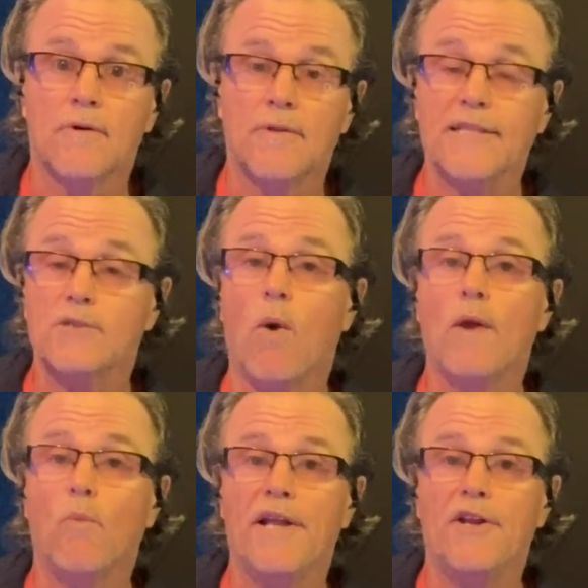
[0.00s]
That's
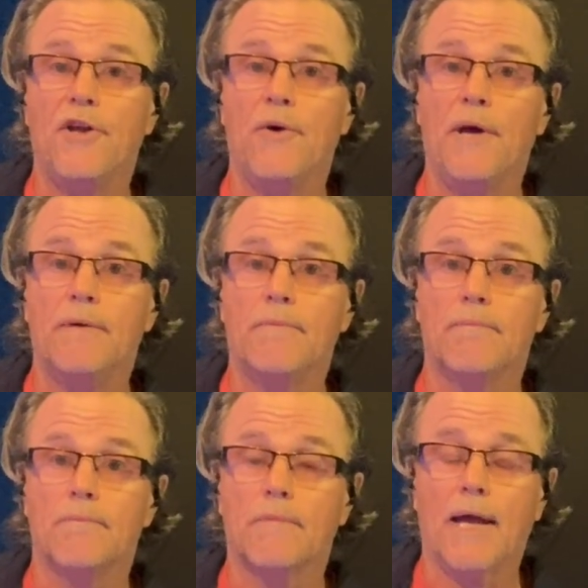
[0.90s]
one way to do it,
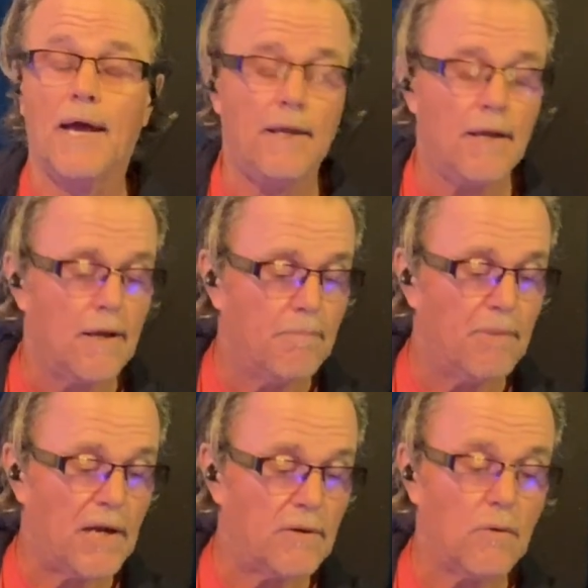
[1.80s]
okay?
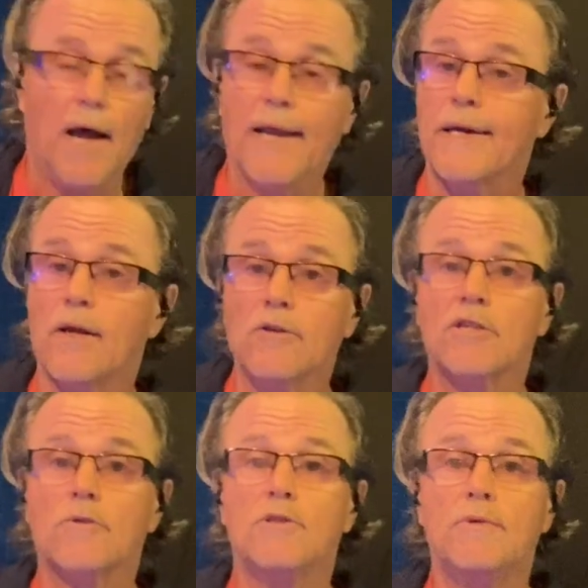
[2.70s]
But I can
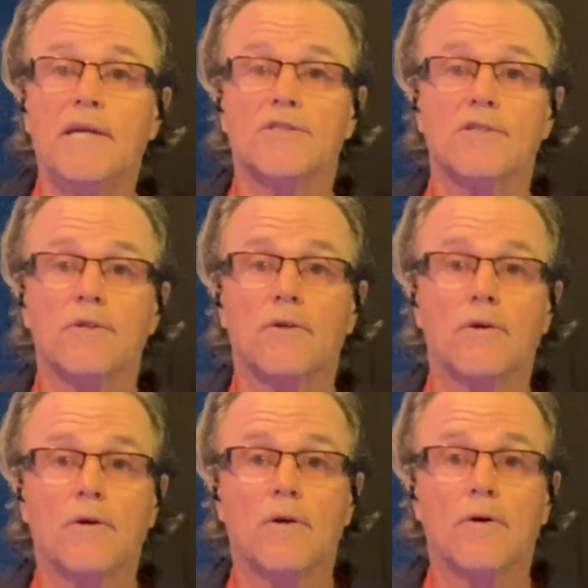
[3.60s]
also do this.
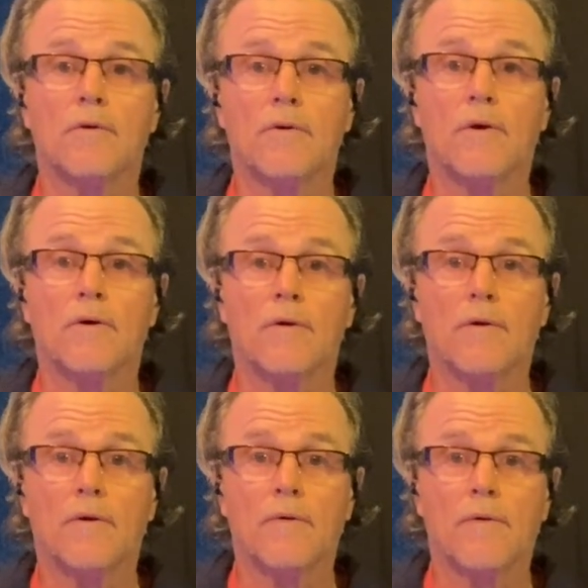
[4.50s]

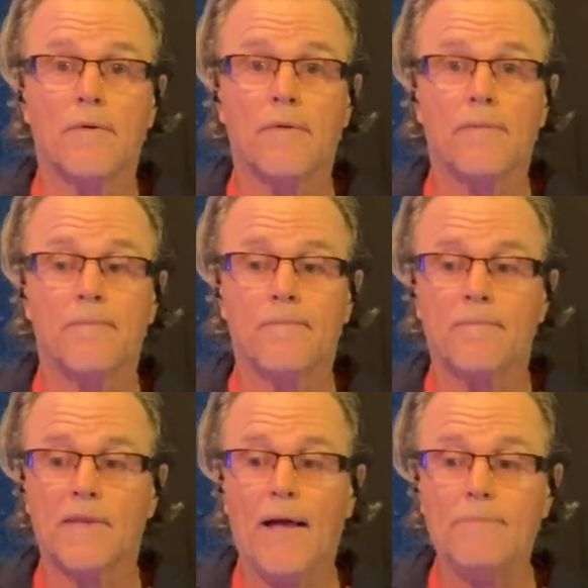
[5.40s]

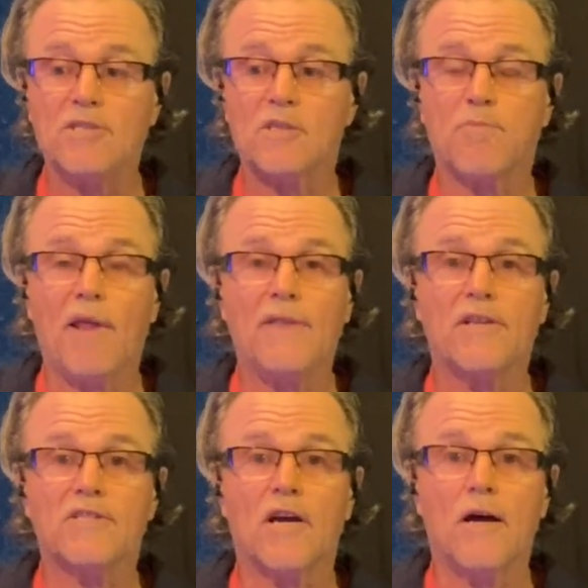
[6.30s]
Now I'm just playing
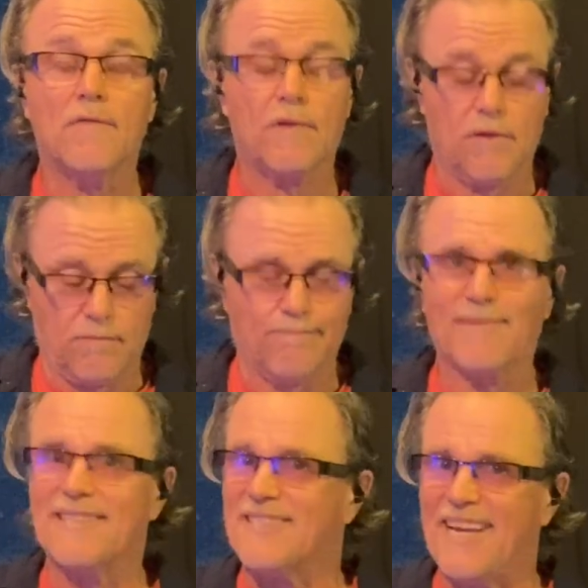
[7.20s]
the top.
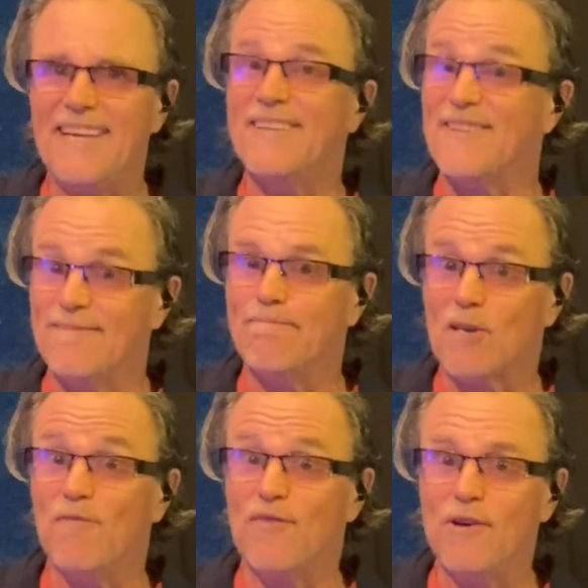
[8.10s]
See?
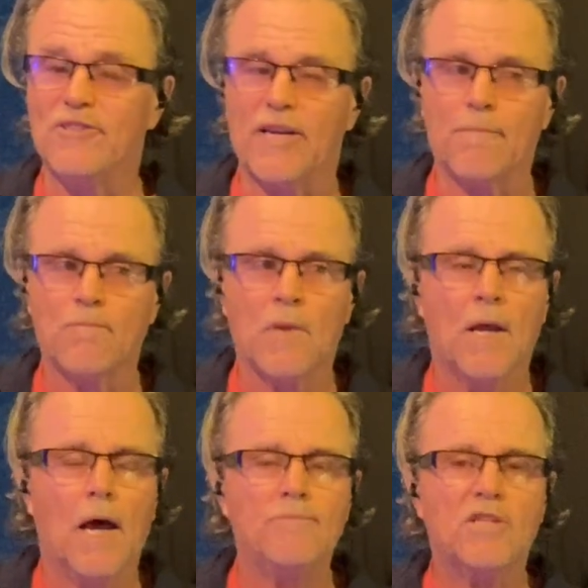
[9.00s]
Confusing.
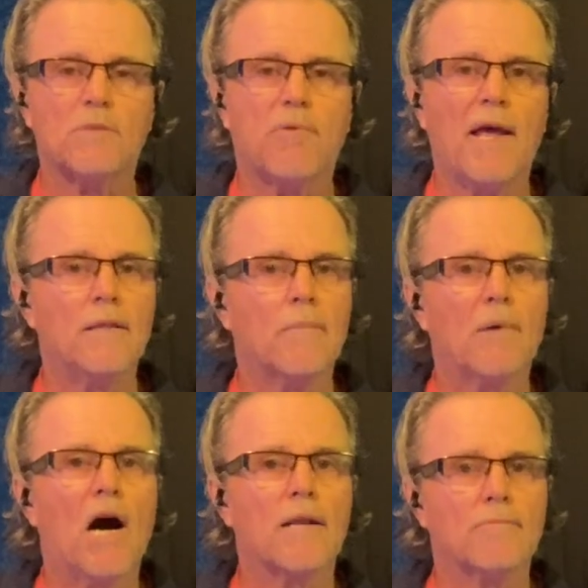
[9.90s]
I'm just playing the
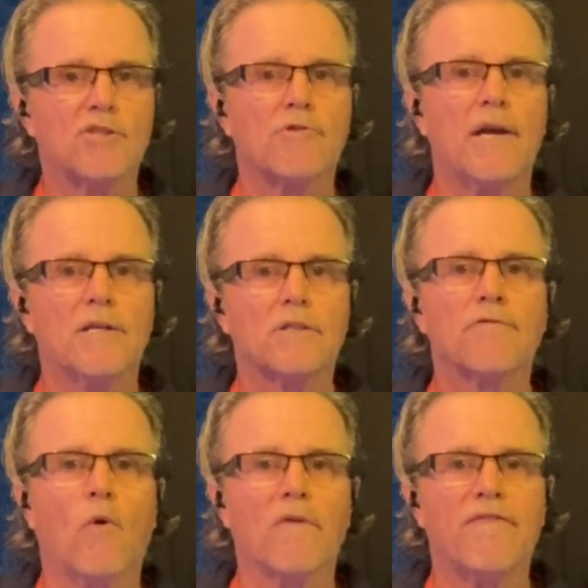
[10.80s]
bottom strings,
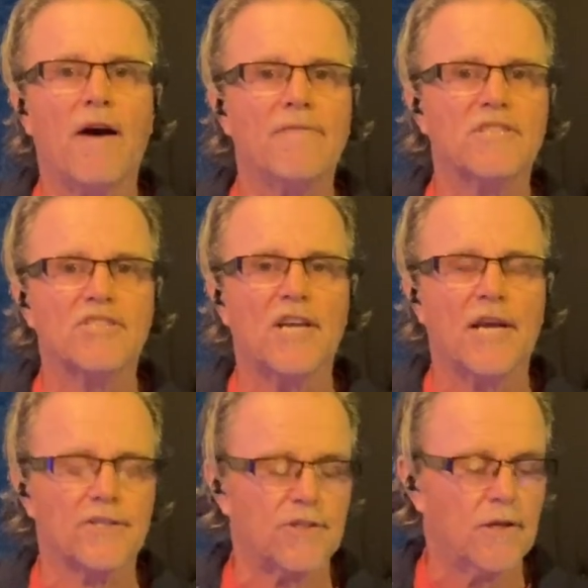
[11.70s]
4, 5, and
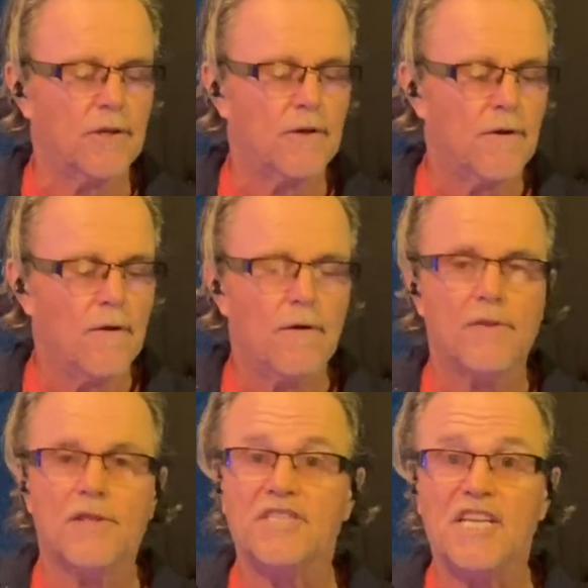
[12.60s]
6.
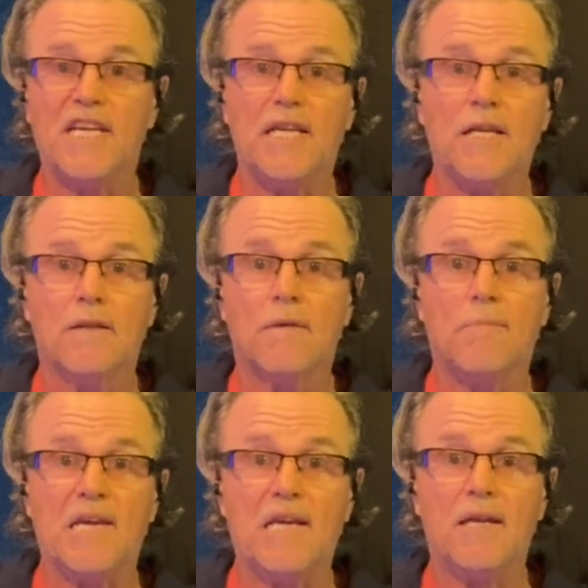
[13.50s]
The D, the
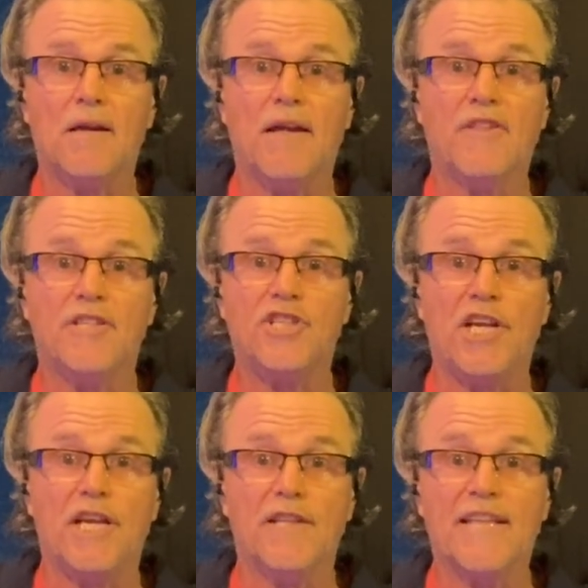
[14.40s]
B, and the G.
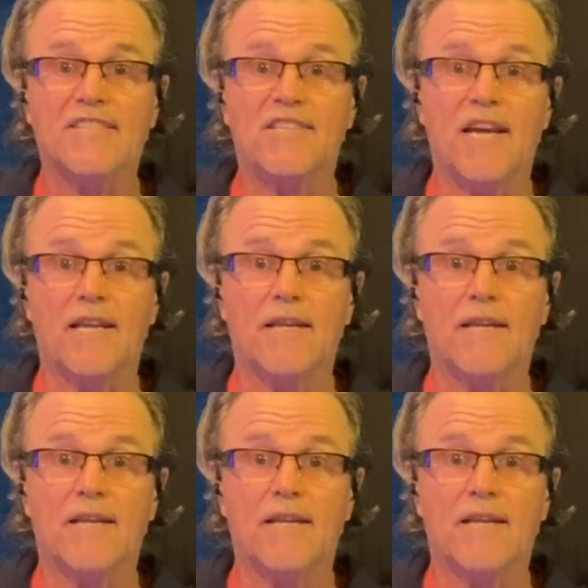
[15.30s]
That's it.